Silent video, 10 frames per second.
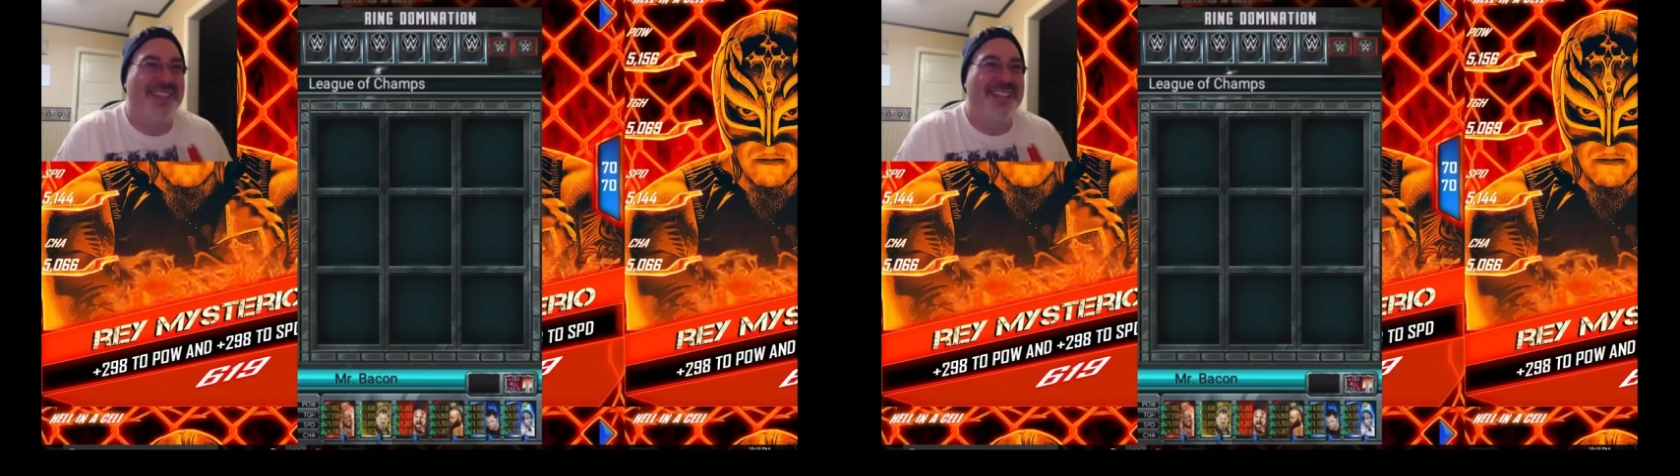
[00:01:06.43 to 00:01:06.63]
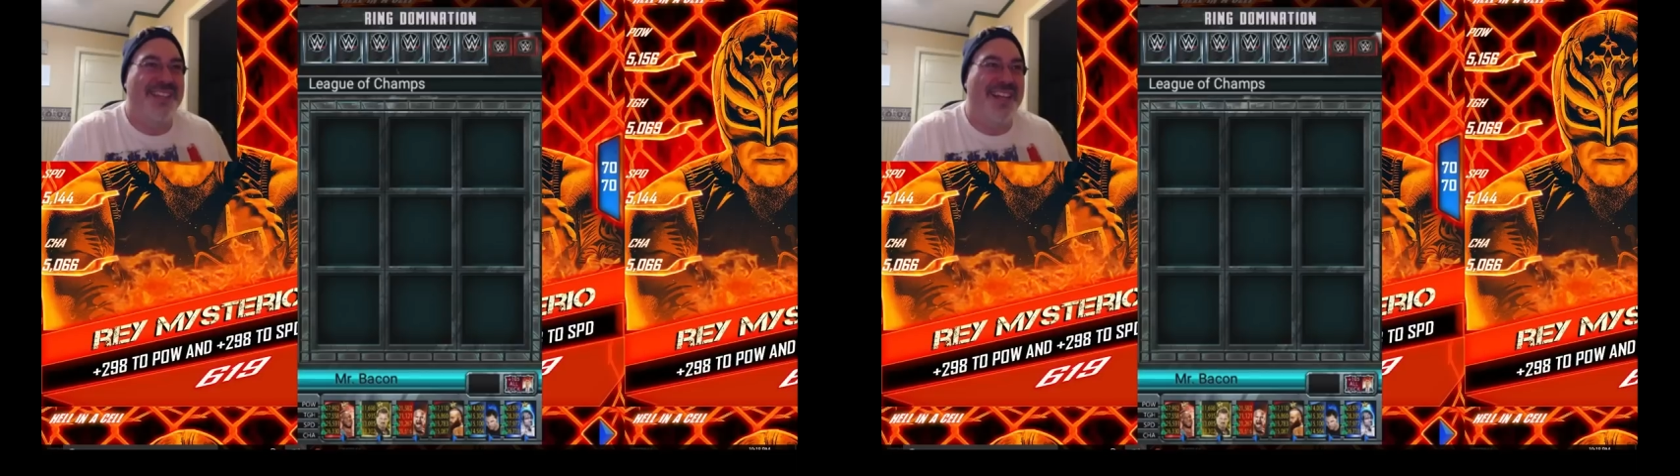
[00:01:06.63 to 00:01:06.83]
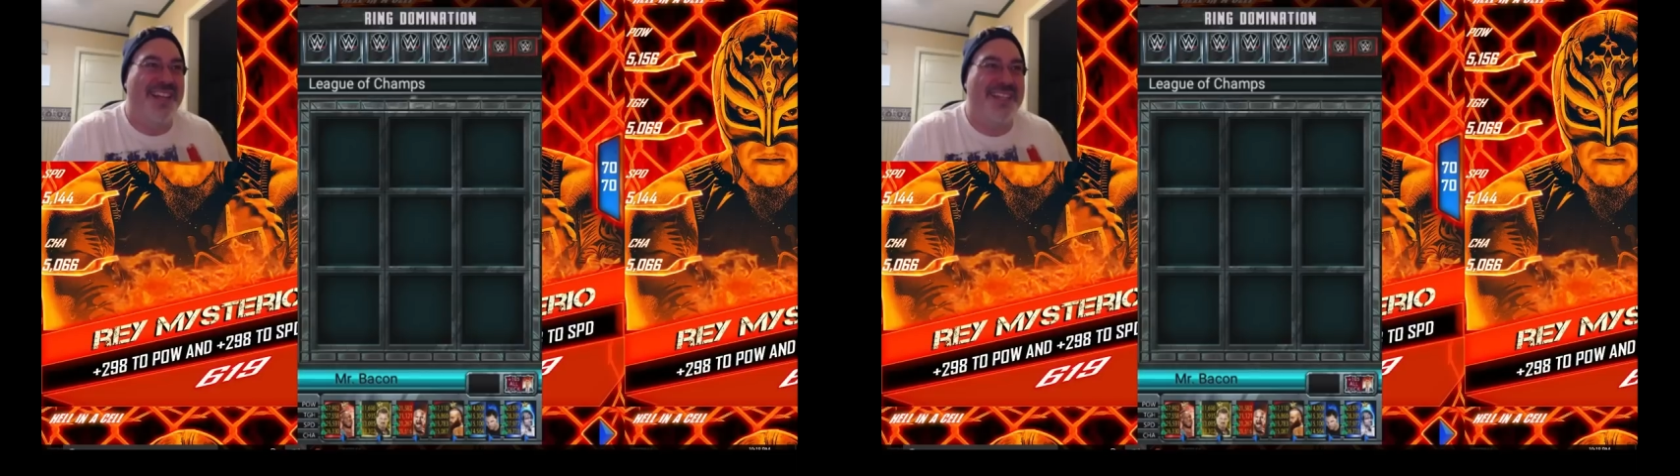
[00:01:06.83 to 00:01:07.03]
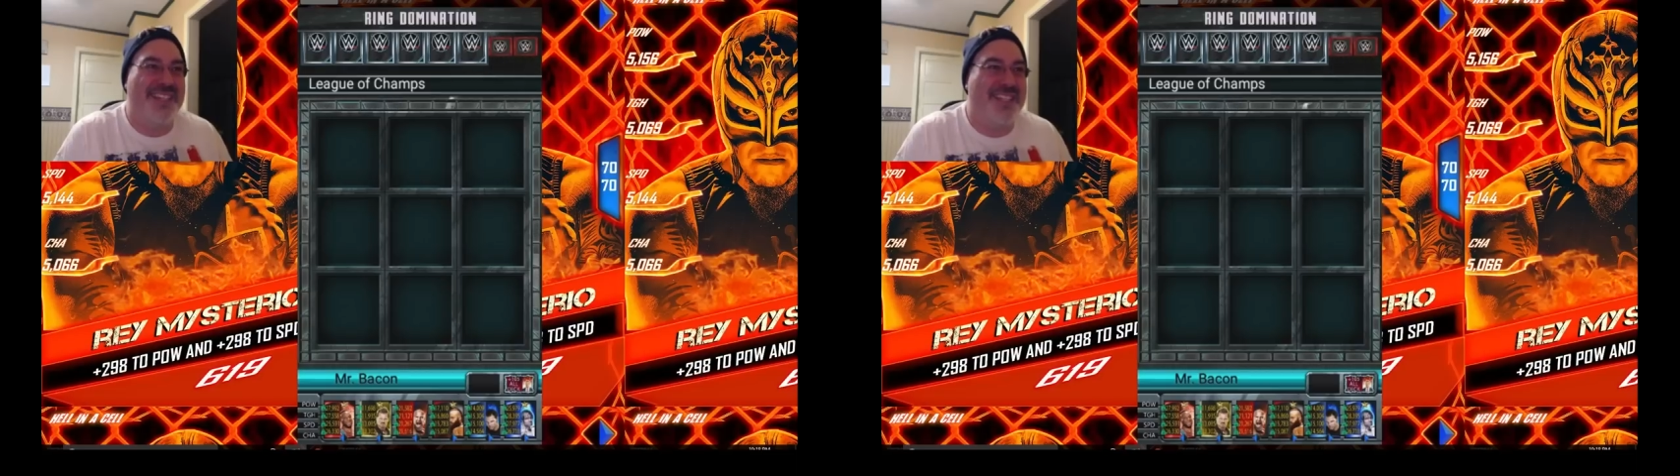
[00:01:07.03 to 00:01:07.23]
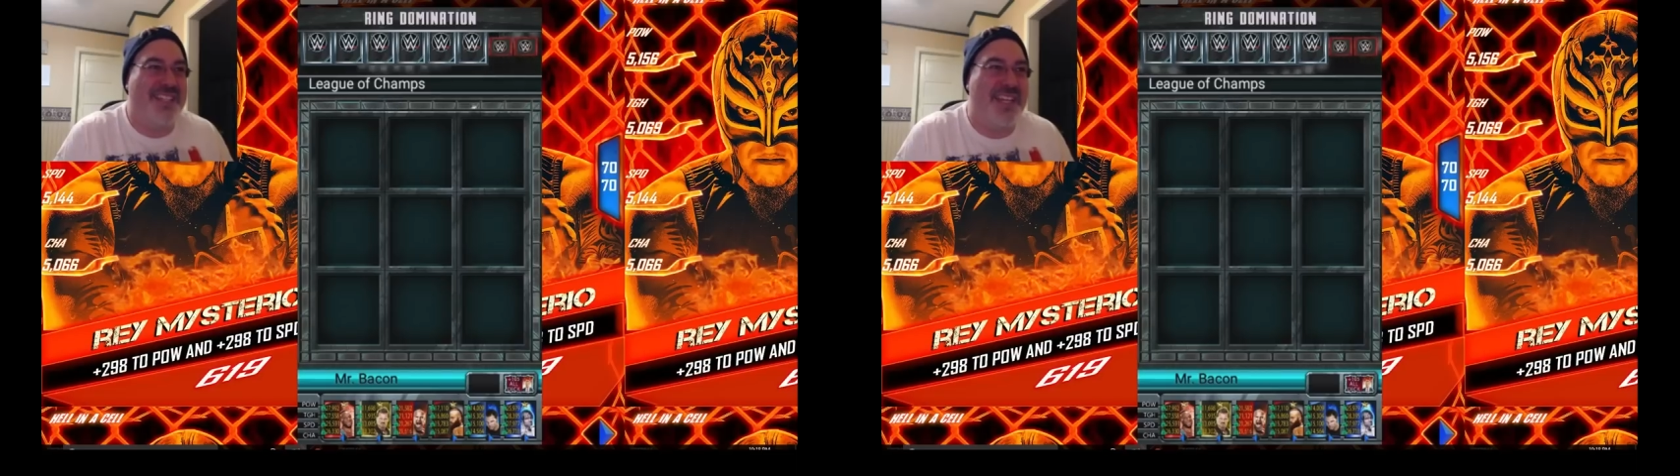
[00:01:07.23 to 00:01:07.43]

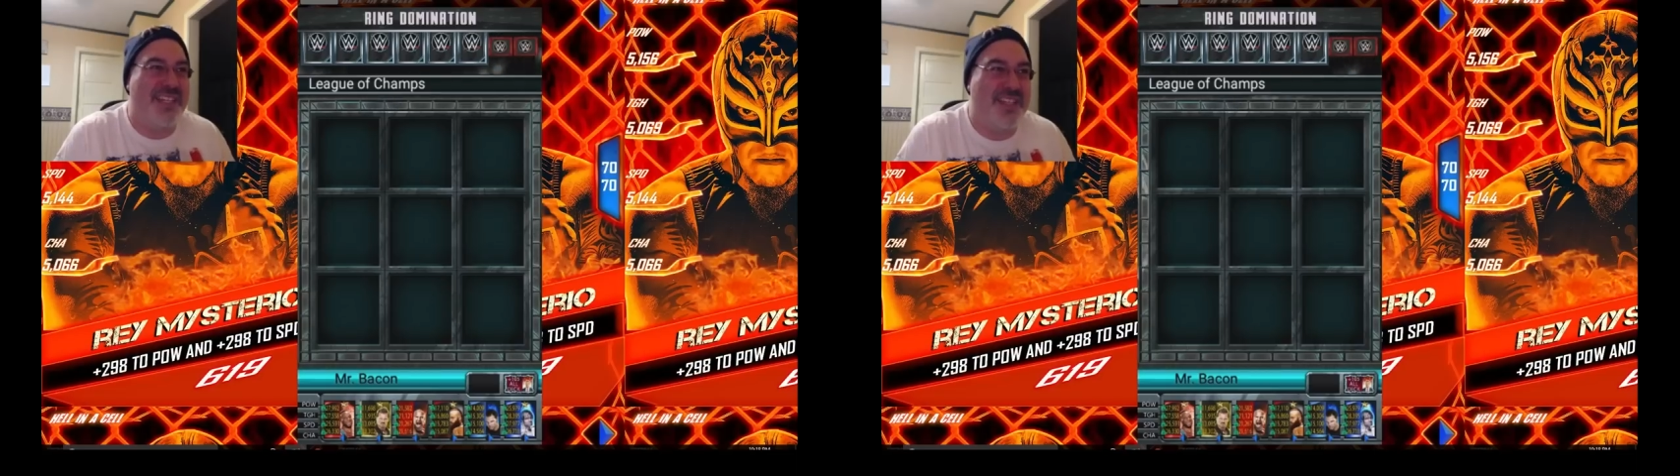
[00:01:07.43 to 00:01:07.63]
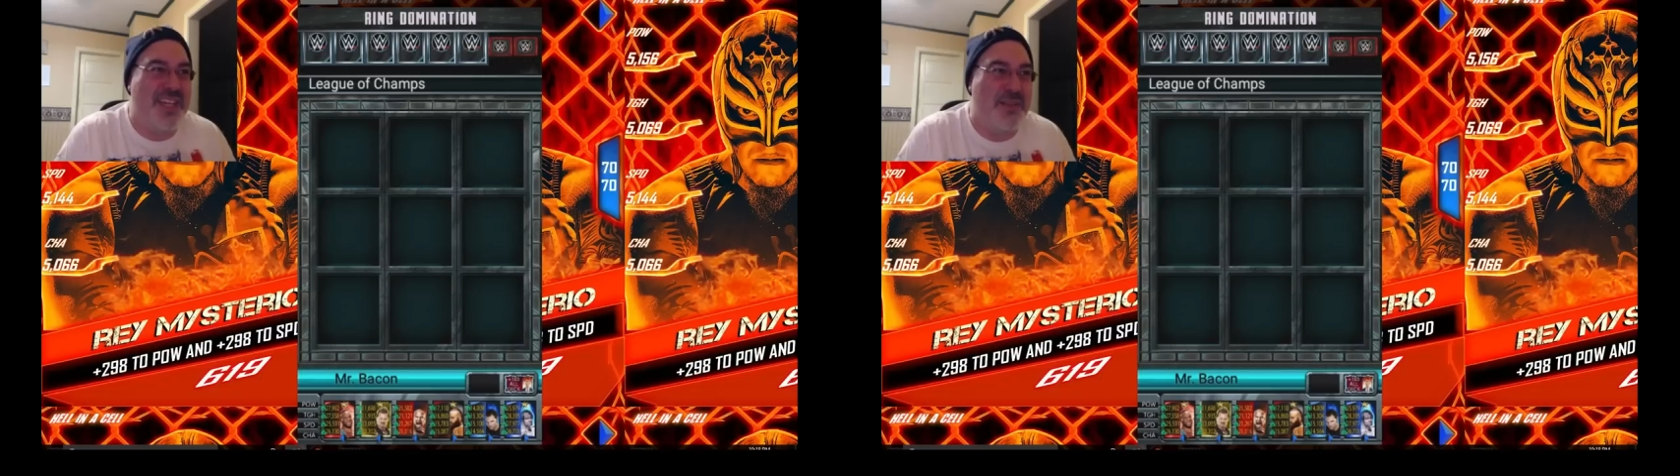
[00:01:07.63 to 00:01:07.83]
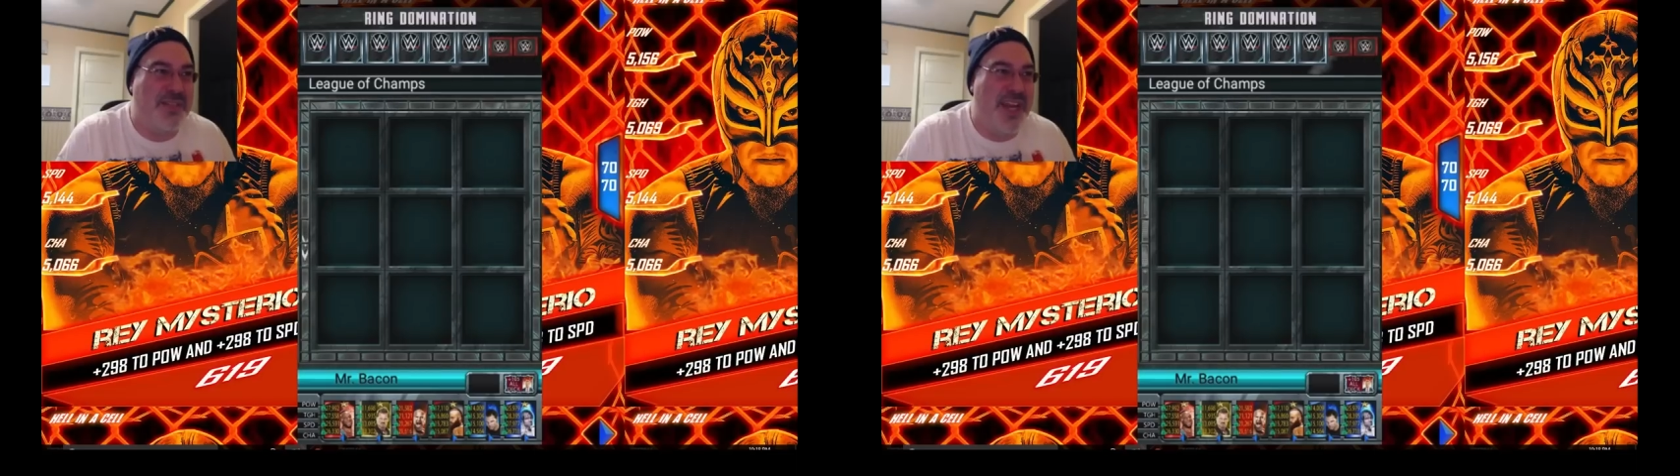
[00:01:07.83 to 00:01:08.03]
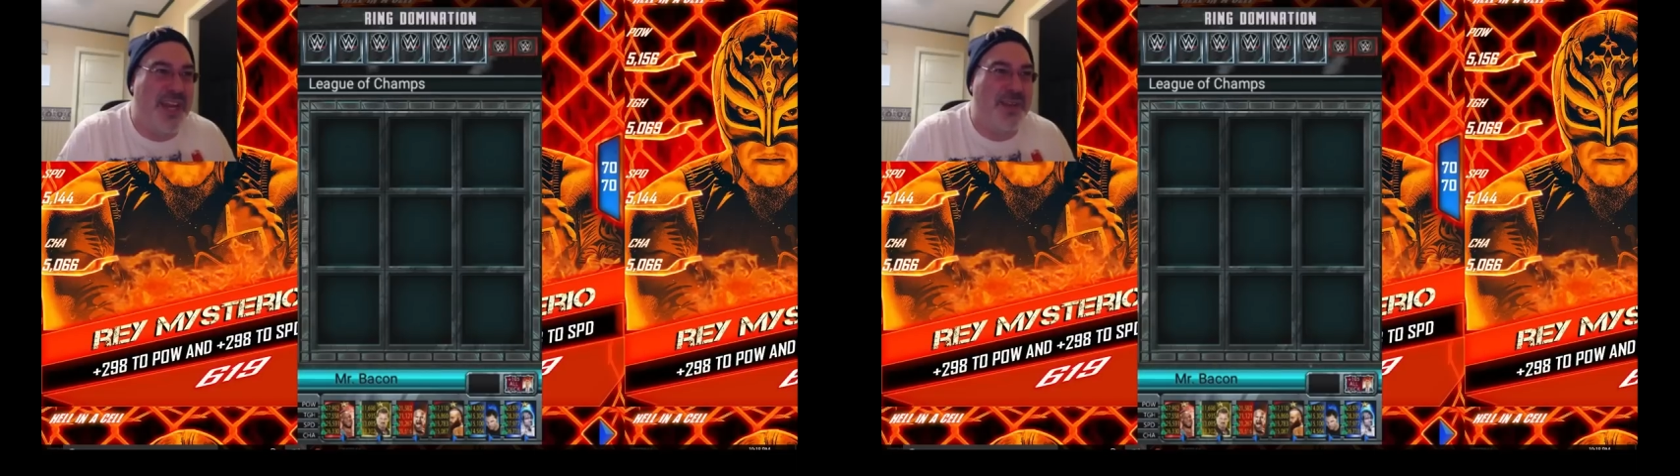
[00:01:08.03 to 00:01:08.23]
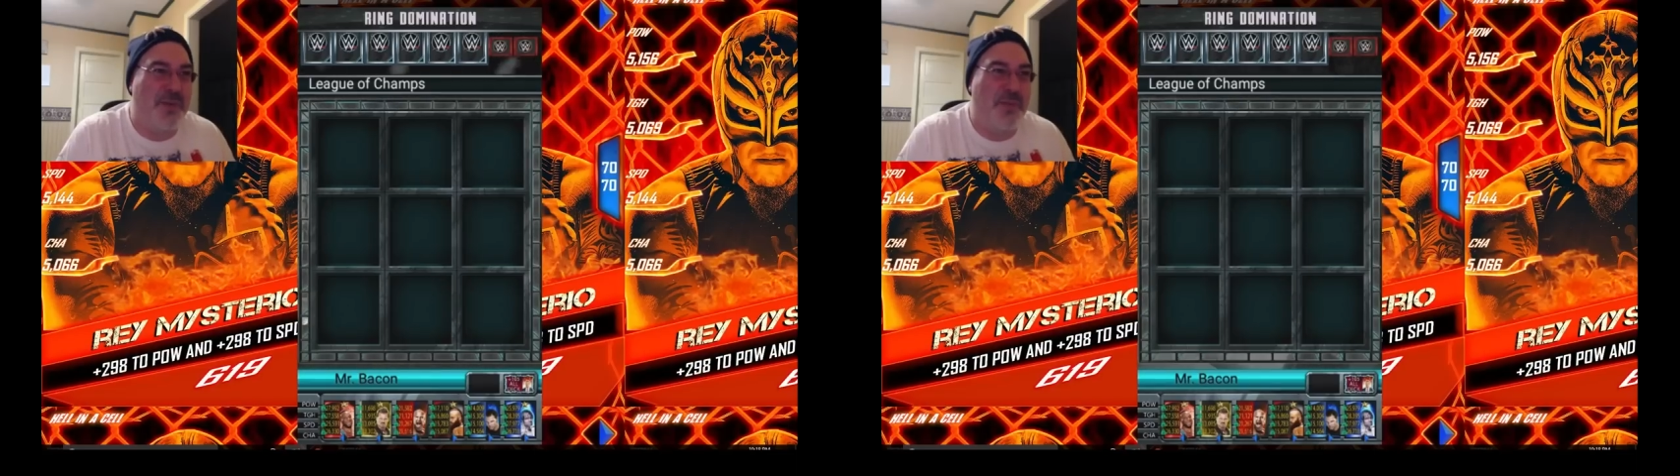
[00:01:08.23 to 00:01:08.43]
It seems like